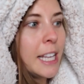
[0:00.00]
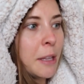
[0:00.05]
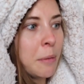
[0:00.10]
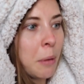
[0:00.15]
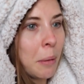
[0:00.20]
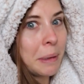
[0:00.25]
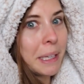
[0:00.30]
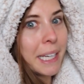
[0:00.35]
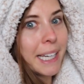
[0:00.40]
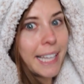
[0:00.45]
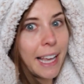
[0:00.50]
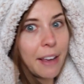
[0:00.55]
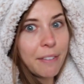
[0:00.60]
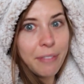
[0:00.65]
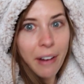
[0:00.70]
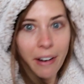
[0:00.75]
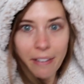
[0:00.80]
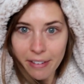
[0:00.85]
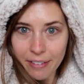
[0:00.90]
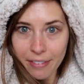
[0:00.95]
They're probably gonna
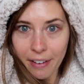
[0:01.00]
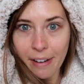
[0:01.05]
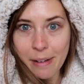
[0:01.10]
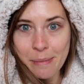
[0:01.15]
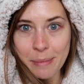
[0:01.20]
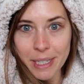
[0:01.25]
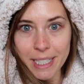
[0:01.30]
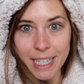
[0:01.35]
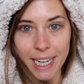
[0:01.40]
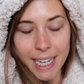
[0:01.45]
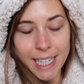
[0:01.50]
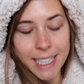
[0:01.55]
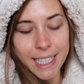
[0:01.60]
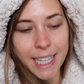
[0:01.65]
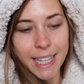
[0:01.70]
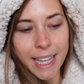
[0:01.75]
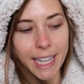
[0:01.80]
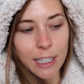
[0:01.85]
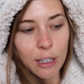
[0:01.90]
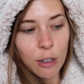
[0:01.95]
get very, very muddy.
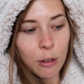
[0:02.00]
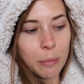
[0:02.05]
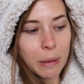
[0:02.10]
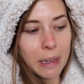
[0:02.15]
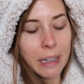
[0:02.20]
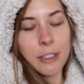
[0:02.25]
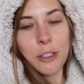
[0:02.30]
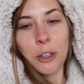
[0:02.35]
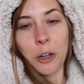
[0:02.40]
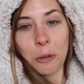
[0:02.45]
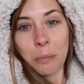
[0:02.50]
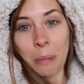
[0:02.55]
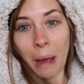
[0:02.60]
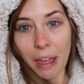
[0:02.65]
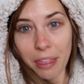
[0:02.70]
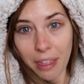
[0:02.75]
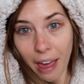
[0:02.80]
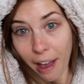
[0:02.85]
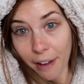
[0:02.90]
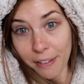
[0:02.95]
So then it will be a dog
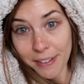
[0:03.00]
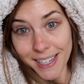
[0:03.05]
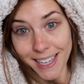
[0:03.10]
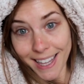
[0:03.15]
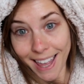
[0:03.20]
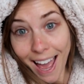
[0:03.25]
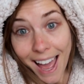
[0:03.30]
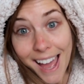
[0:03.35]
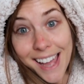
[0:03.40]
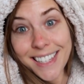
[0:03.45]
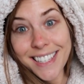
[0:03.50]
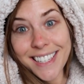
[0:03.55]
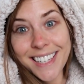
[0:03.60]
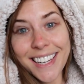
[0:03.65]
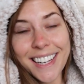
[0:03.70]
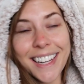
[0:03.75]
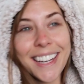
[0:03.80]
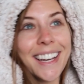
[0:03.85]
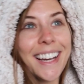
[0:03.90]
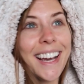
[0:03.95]
bath after
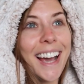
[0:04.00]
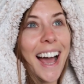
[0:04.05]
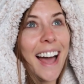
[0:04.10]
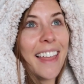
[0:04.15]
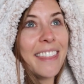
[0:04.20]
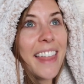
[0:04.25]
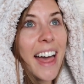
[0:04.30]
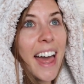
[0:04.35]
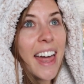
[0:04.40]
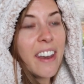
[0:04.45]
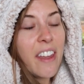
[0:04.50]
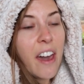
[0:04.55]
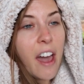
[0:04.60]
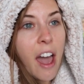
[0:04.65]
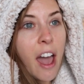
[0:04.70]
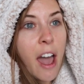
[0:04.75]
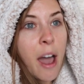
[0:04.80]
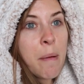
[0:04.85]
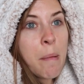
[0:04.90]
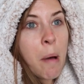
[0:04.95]
that. And then
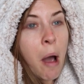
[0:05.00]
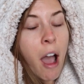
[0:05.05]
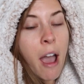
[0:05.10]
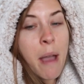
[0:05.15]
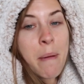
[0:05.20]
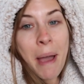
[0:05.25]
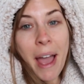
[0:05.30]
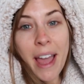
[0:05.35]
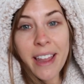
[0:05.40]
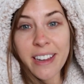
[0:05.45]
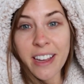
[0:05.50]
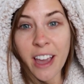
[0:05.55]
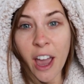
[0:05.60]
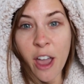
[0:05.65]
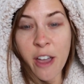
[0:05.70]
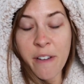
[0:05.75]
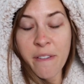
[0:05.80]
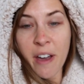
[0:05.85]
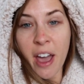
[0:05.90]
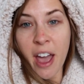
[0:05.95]
I'm heading
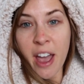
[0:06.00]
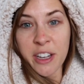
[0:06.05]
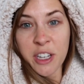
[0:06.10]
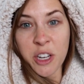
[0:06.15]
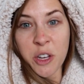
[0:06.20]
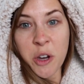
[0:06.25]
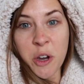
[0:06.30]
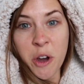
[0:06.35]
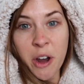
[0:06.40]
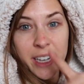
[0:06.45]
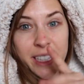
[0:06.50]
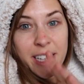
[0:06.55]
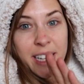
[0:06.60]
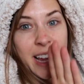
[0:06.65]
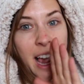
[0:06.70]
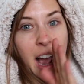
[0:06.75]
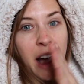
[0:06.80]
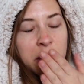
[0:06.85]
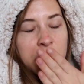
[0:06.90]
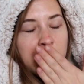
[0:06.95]
over to
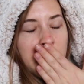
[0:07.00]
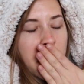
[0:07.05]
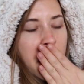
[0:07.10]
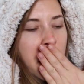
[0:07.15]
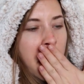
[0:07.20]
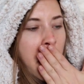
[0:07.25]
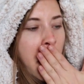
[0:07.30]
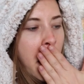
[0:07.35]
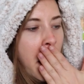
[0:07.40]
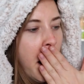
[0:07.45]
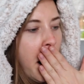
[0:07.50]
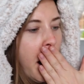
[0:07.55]
Chris's house. Oh.